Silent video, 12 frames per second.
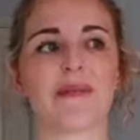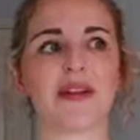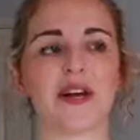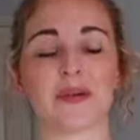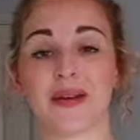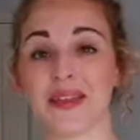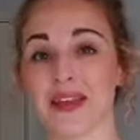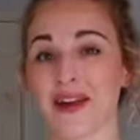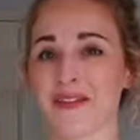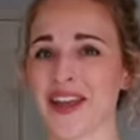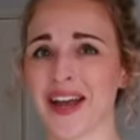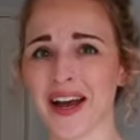Let me know what you
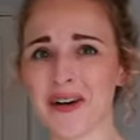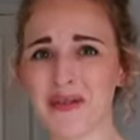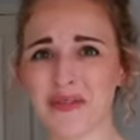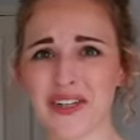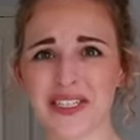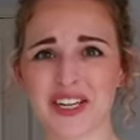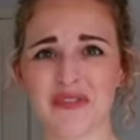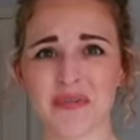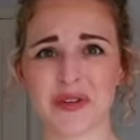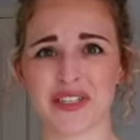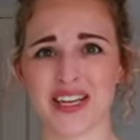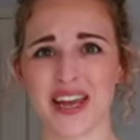think of the outfits I've
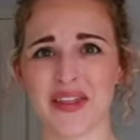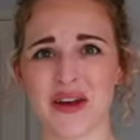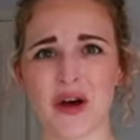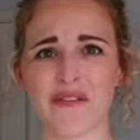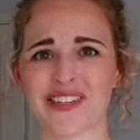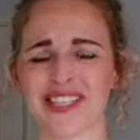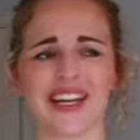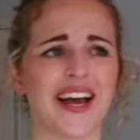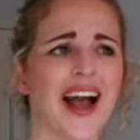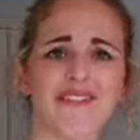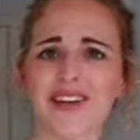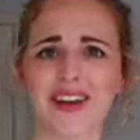put together. Obviously,
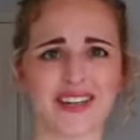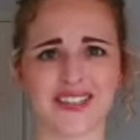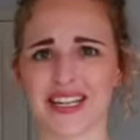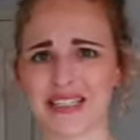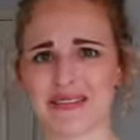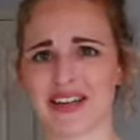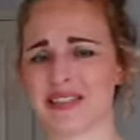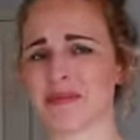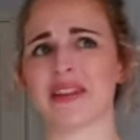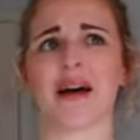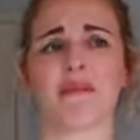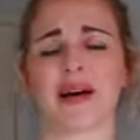I haven't accessorised them
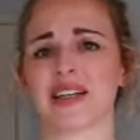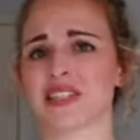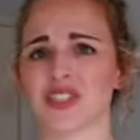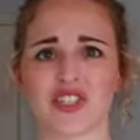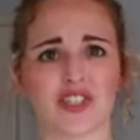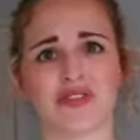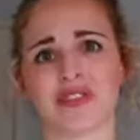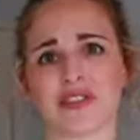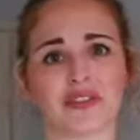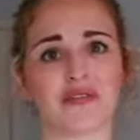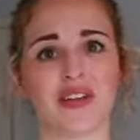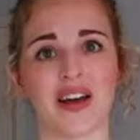with handbags and shoes and
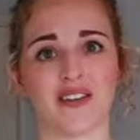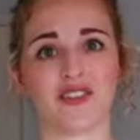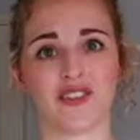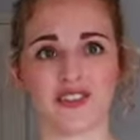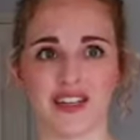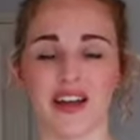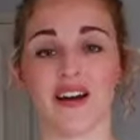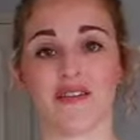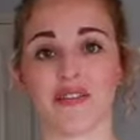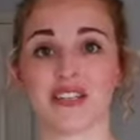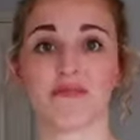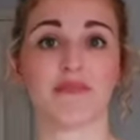all of that, just the
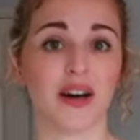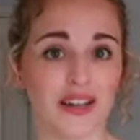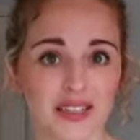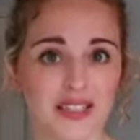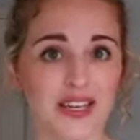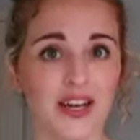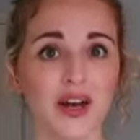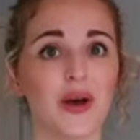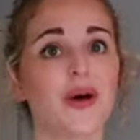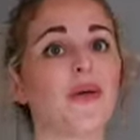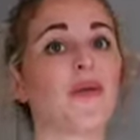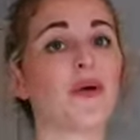outfits. But
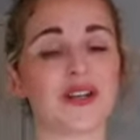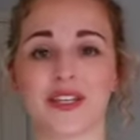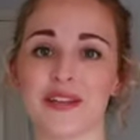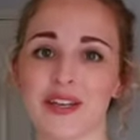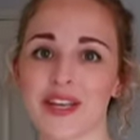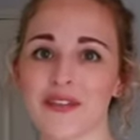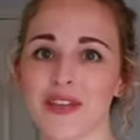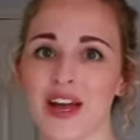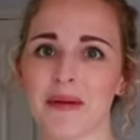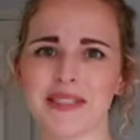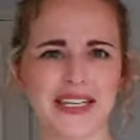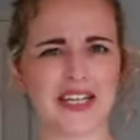what do you think of
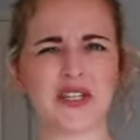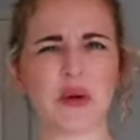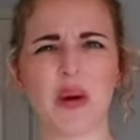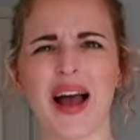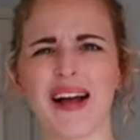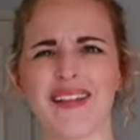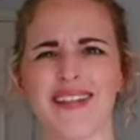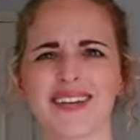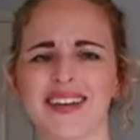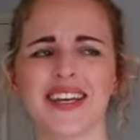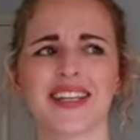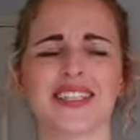them? Did I do well?
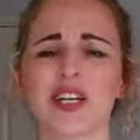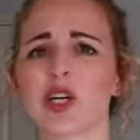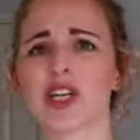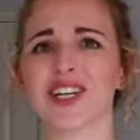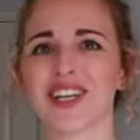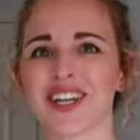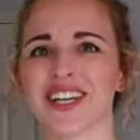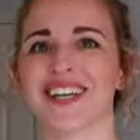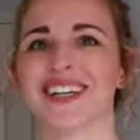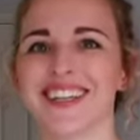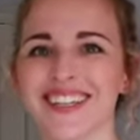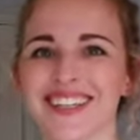Is it a good look?
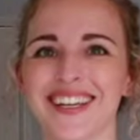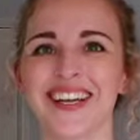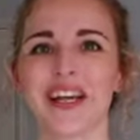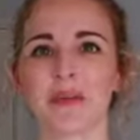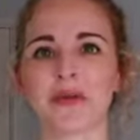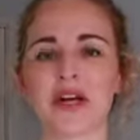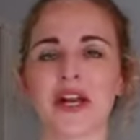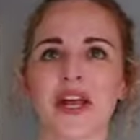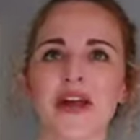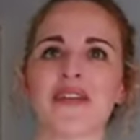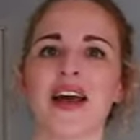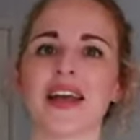I'm trying to
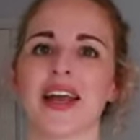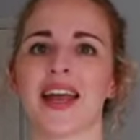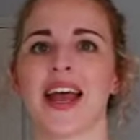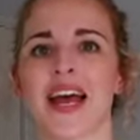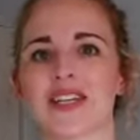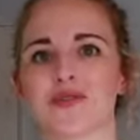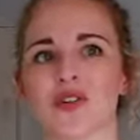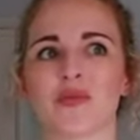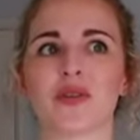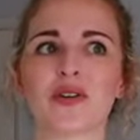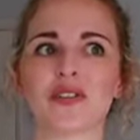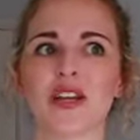go for like a casual
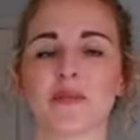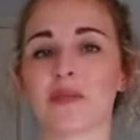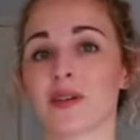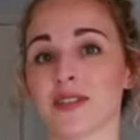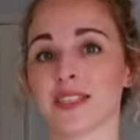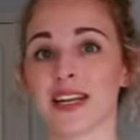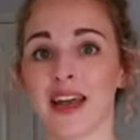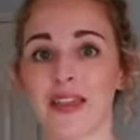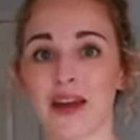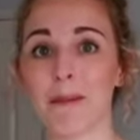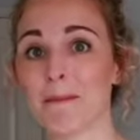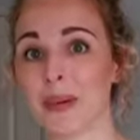but also put
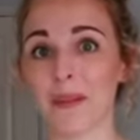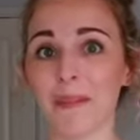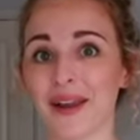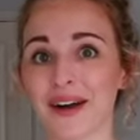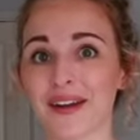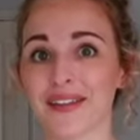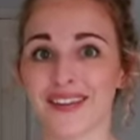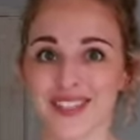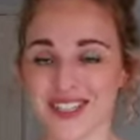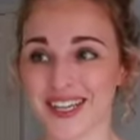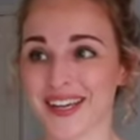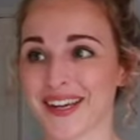together mum look
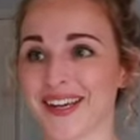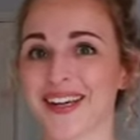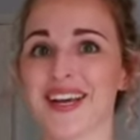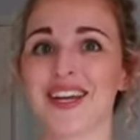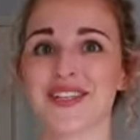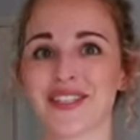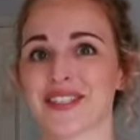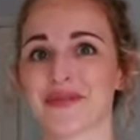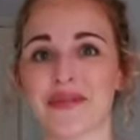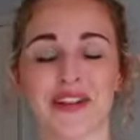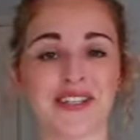this year. Just something